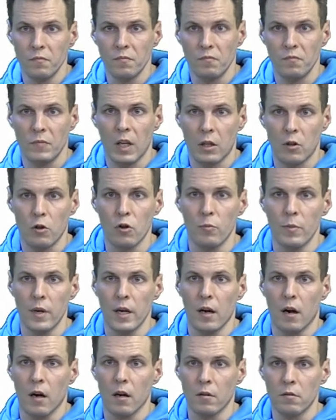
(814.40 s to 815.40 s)
that could
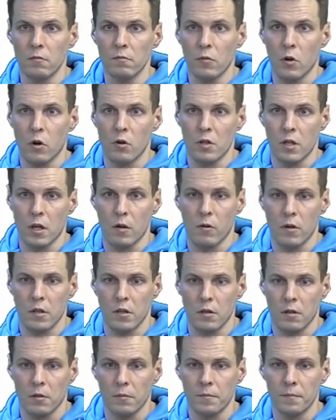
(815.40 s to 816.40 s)
be
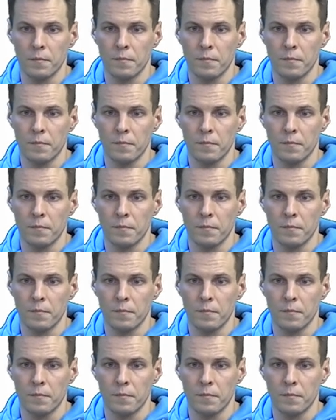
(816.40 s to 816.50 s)
consequential.